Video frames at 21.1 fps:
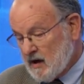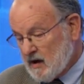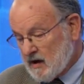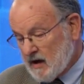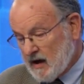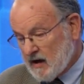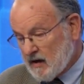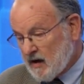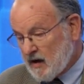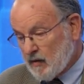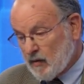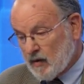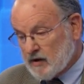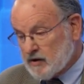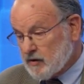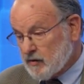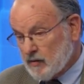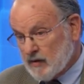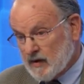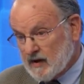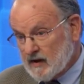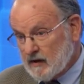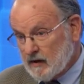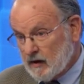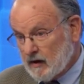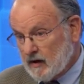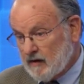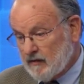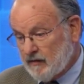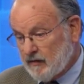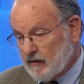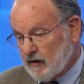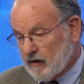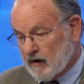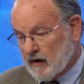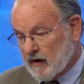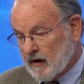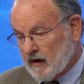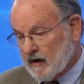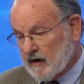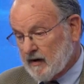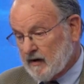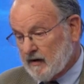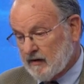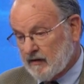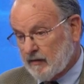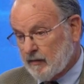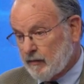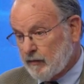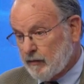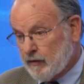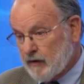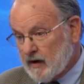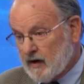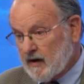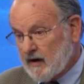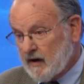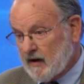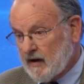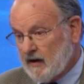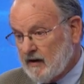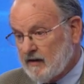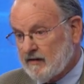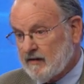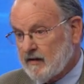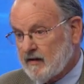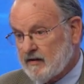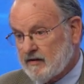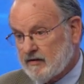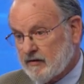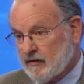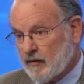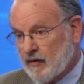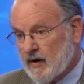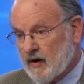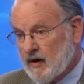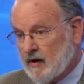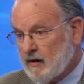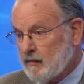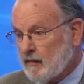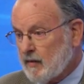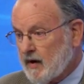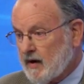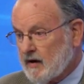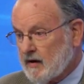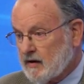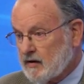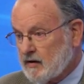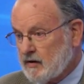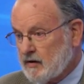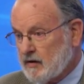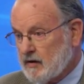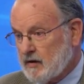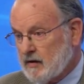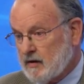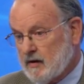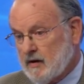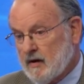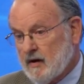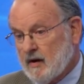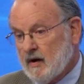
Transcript: And, and what you're really looking for is pretty easily screened by a good